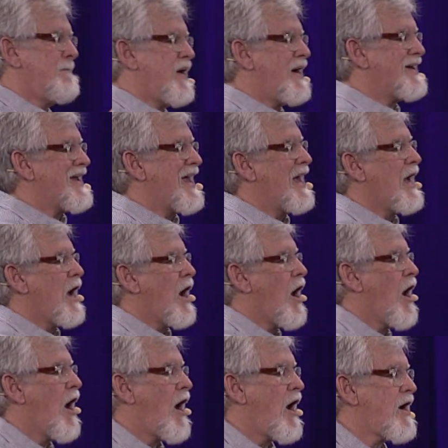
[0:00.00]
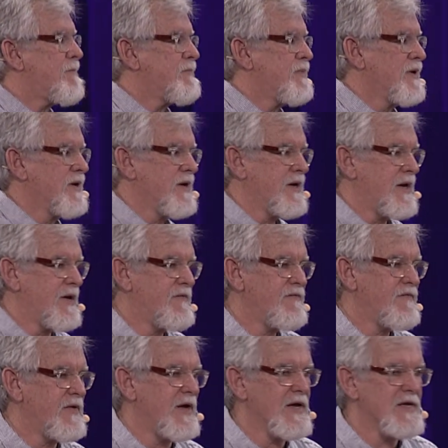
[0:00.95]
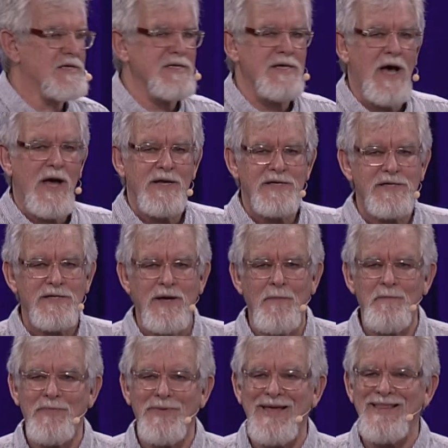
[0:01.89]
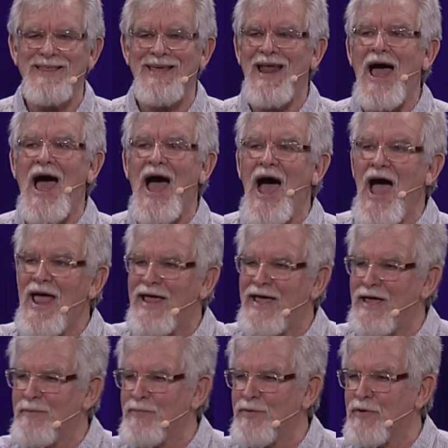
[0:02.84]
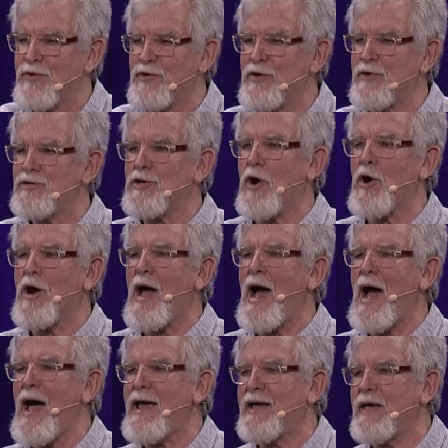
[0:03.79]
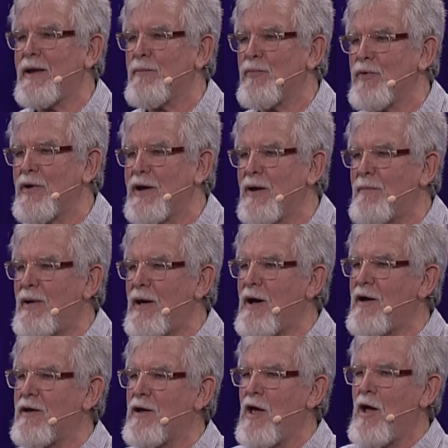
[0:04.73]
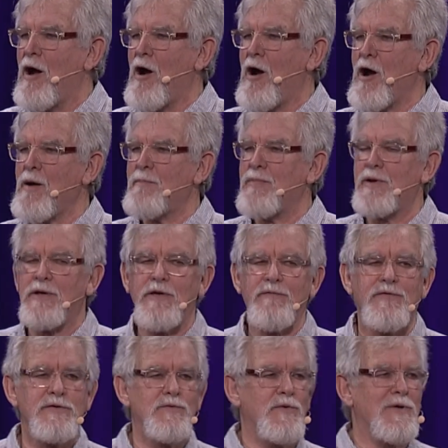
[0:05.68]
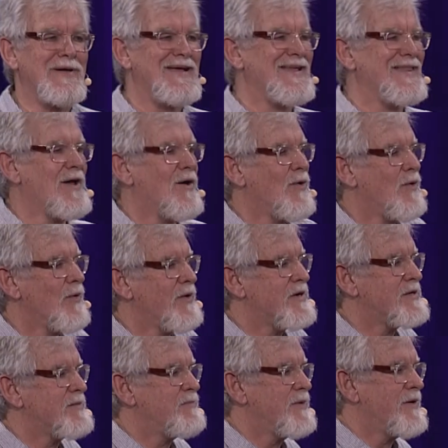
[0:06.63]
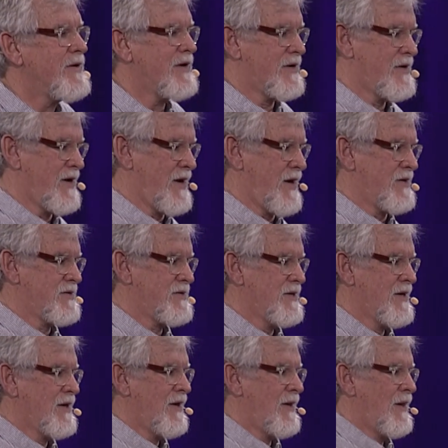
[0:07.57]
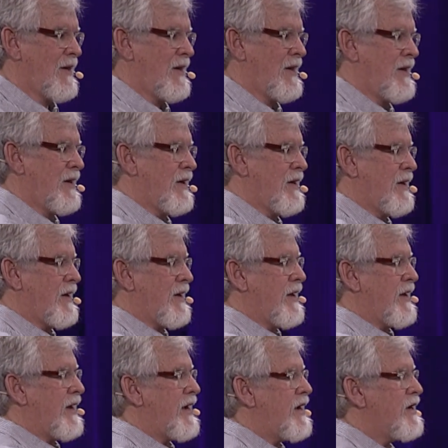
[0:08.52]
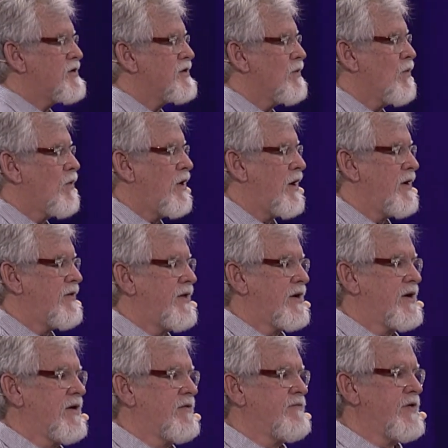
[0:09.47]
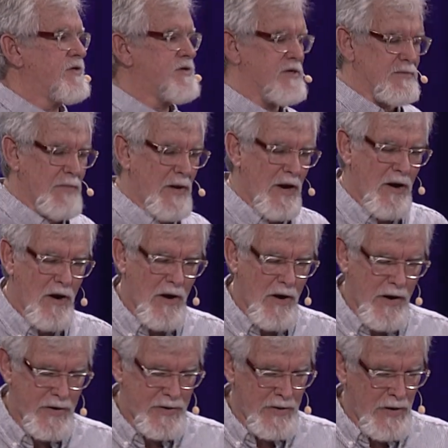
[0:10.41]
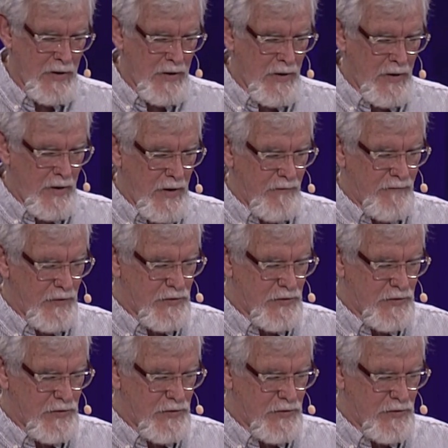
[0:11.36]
but heart belief is not something that I can produce or I can bring about. Heart belief is what the Holy Spirit does. He's the one that convinces my heart of